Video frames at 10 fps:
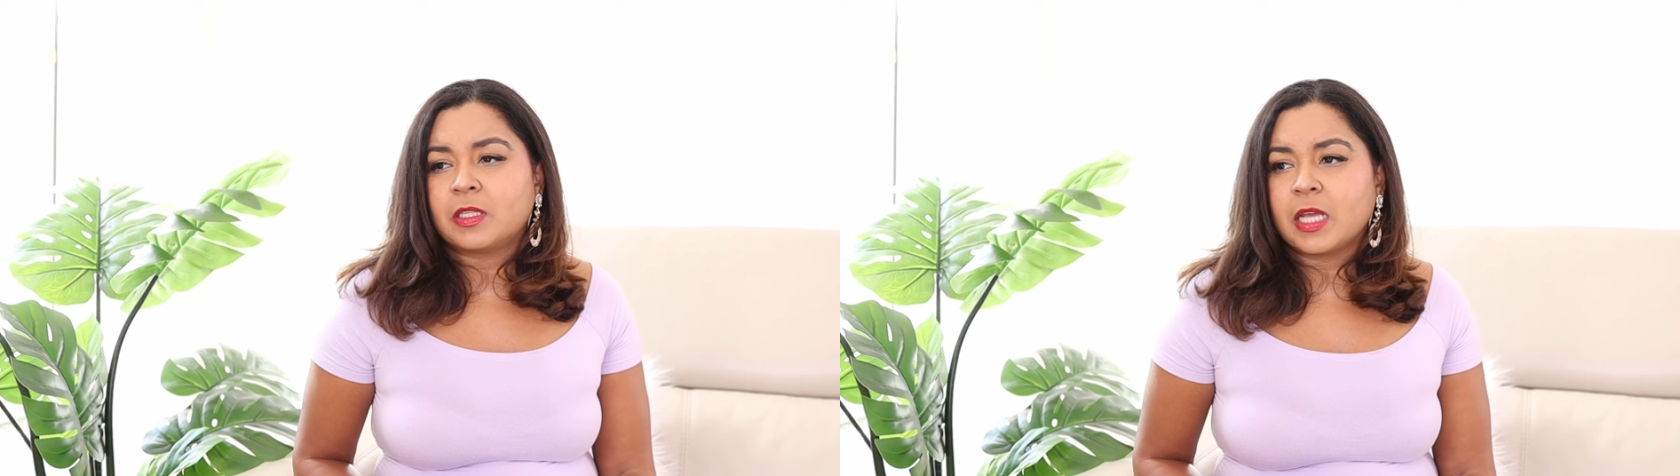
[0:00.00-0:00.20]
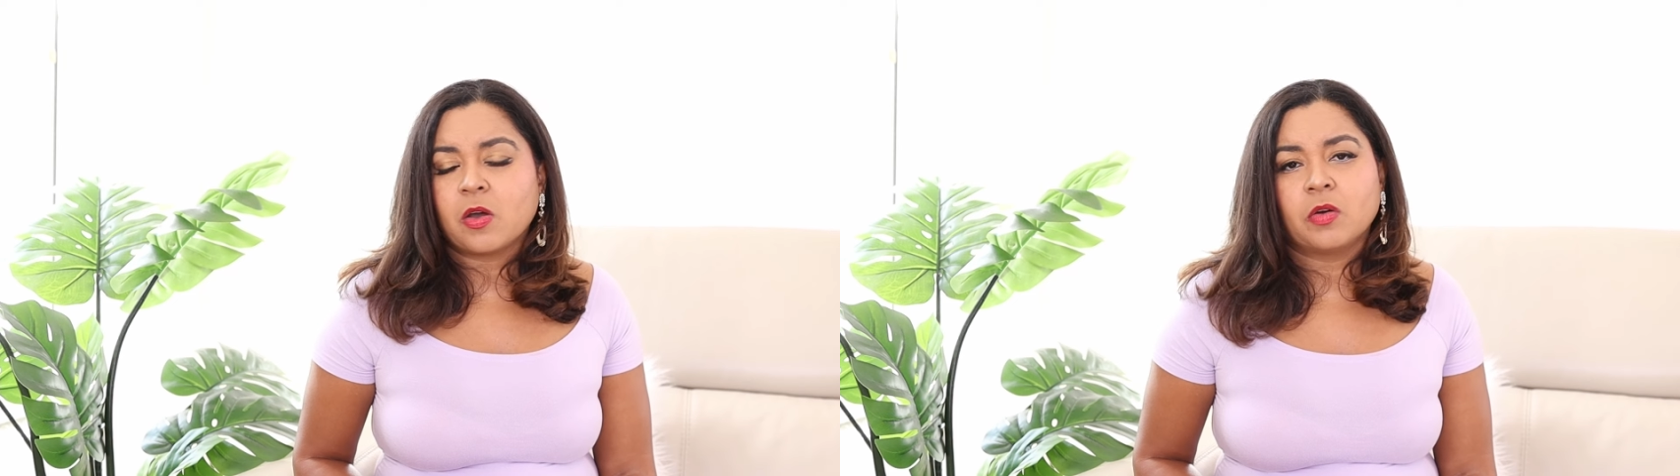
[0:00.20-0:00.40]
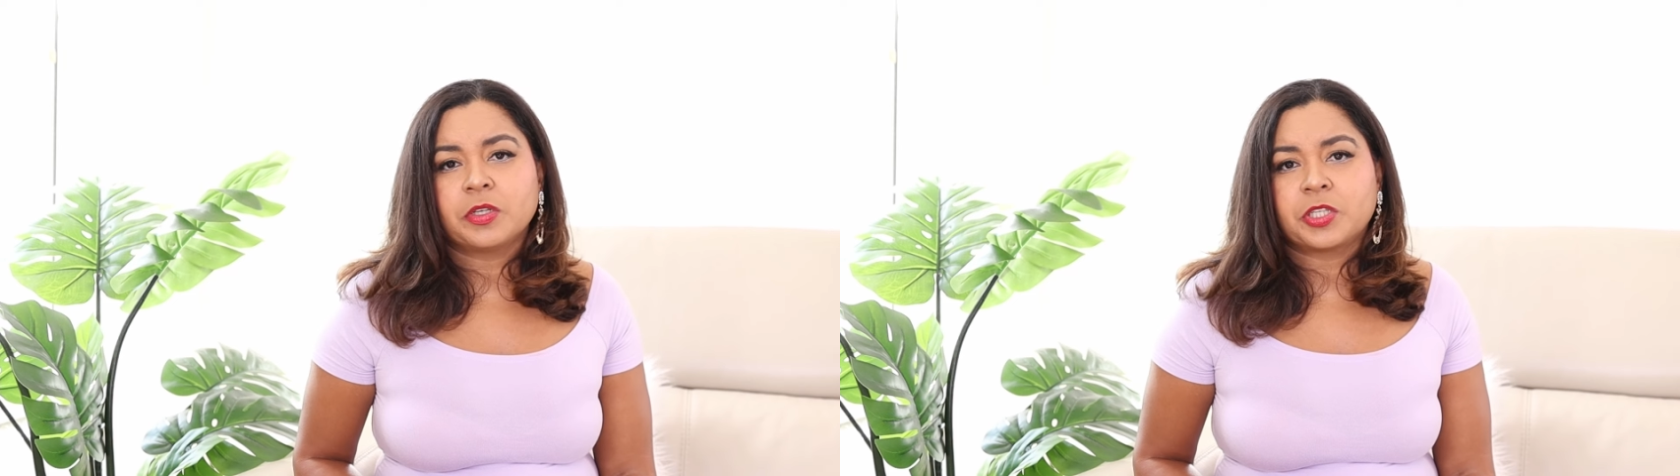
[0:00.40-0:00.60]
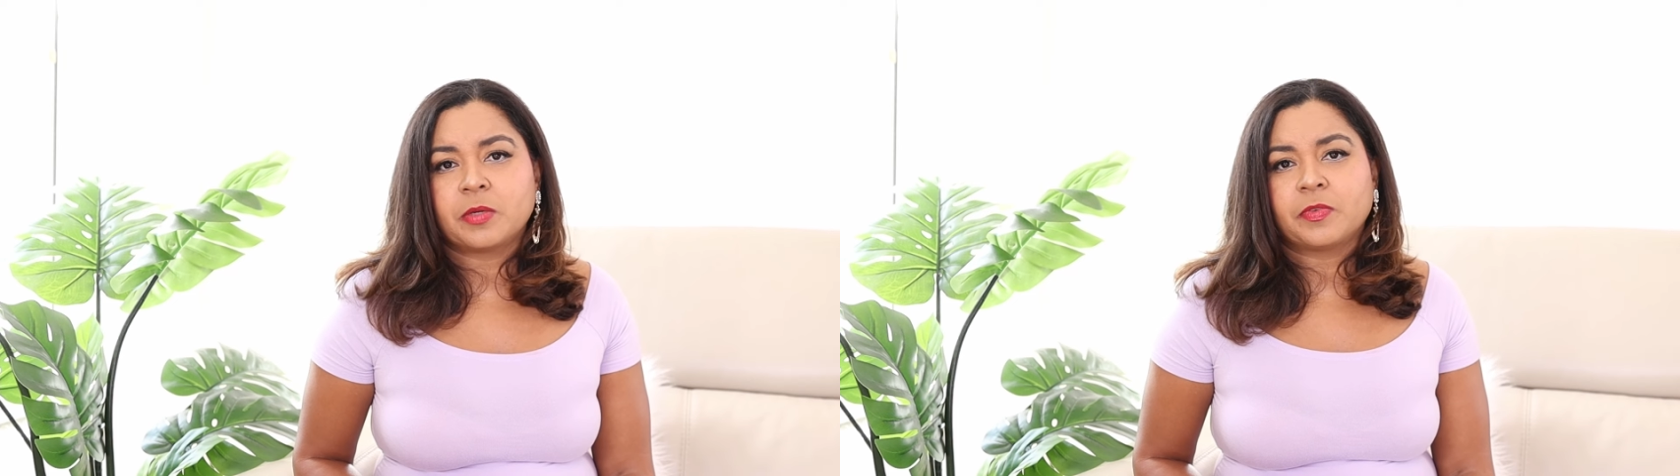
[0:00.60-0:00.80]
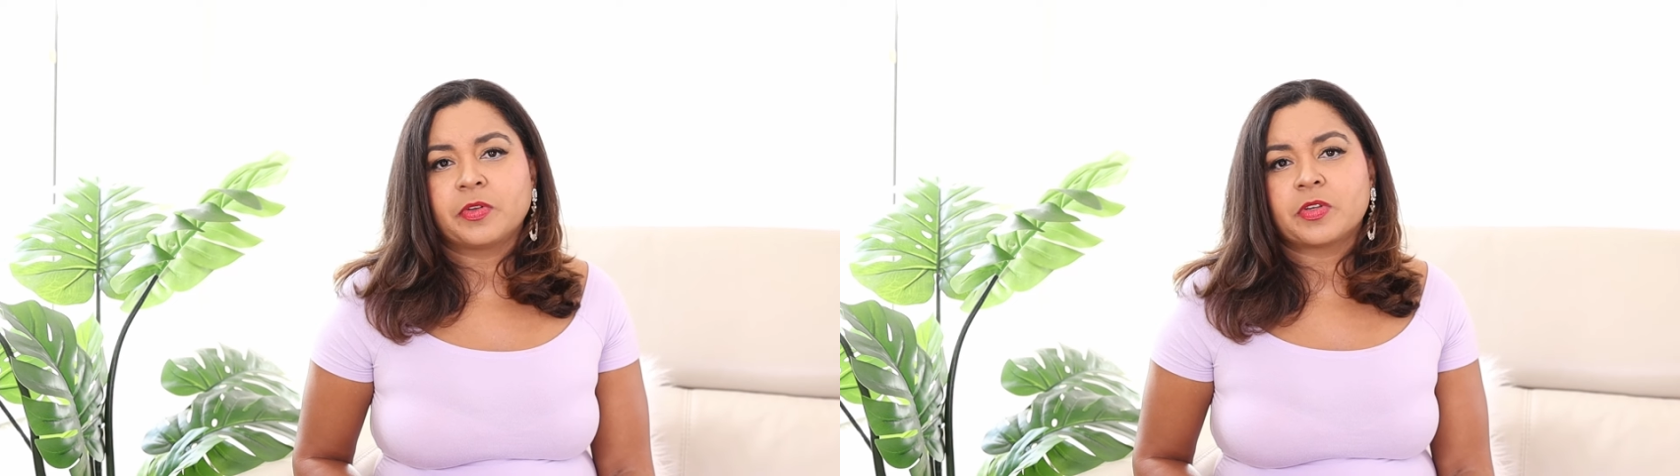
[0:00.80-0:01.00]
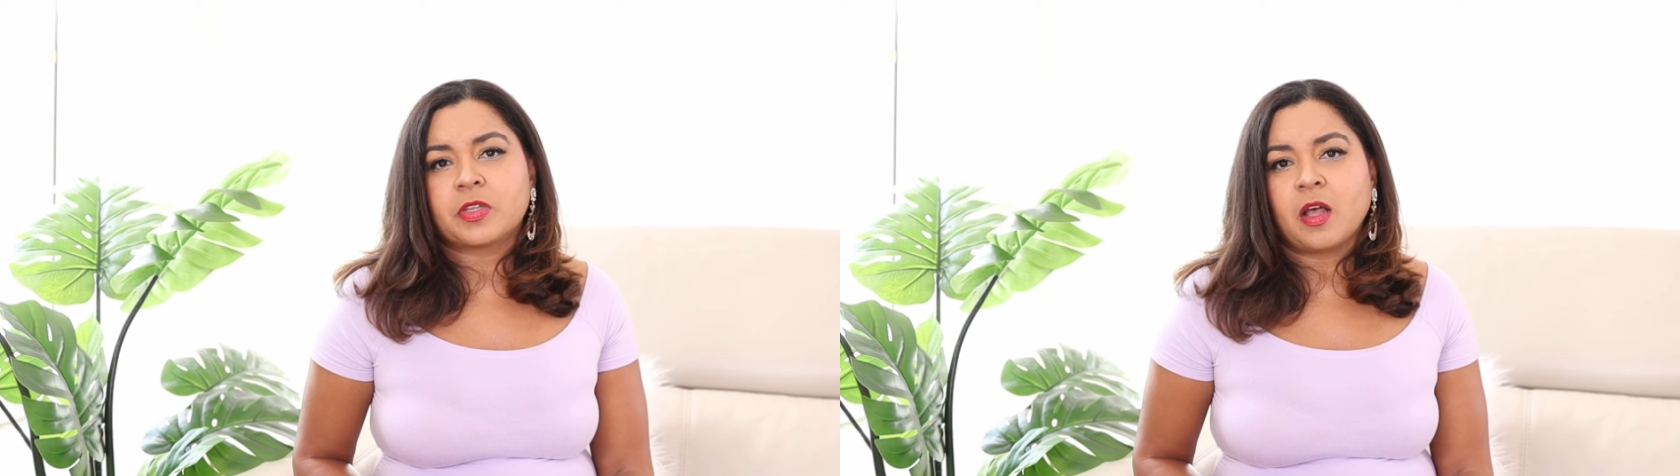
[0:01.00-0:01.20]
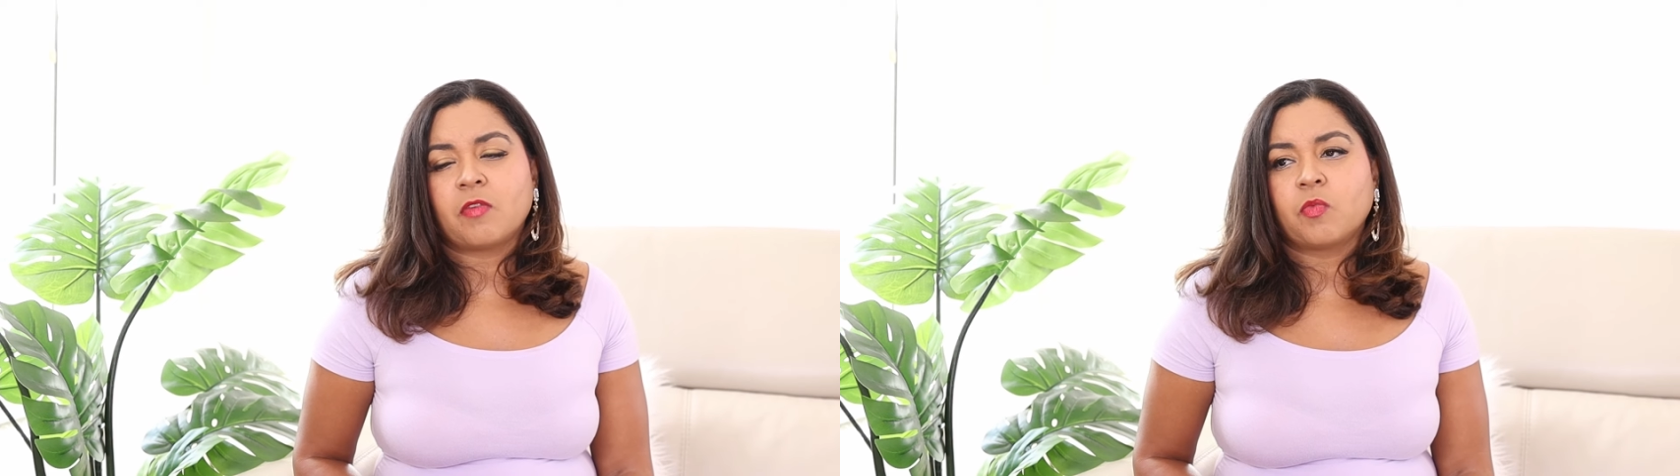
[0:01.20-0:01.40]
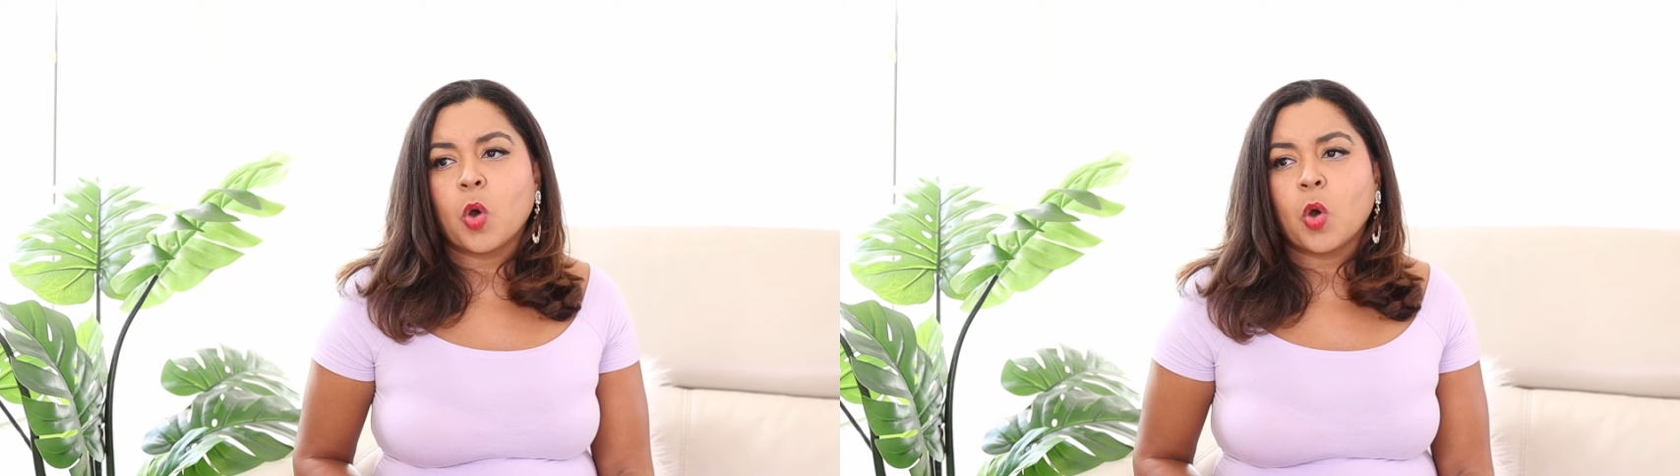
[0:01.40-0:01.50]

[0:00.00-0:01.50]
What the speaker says: and take ownership for yourself.